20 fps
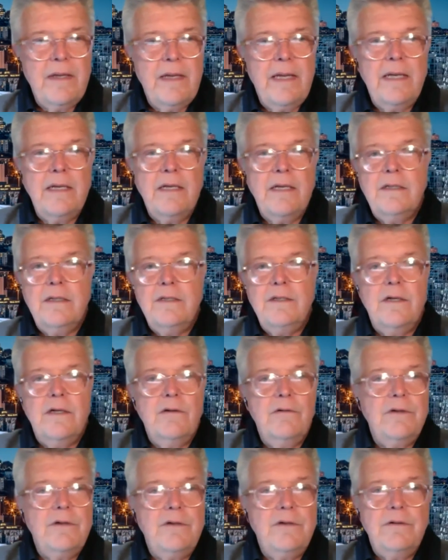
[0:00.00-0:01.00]
And
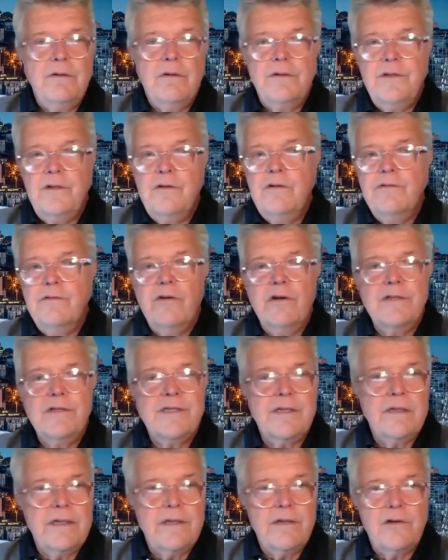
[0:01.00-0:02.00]

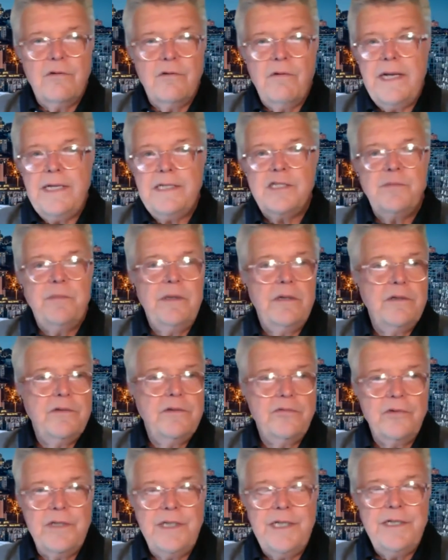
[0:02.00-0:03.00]
universally, the great
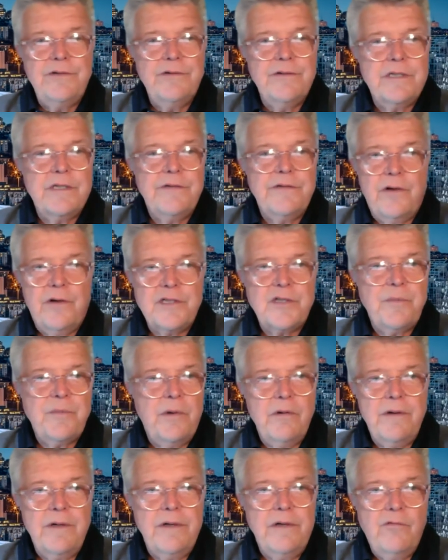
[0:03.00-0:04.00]
spiritual teachers have all
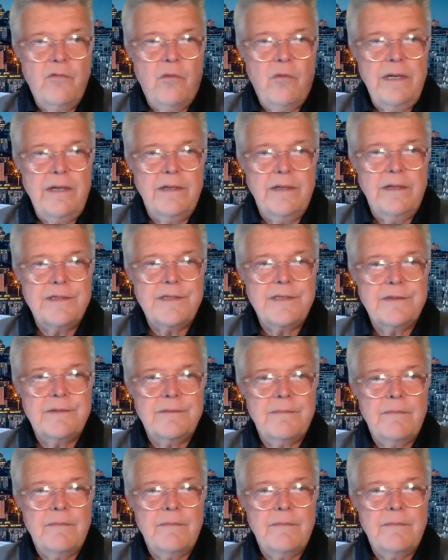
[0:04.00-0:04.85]
spoken of oneness.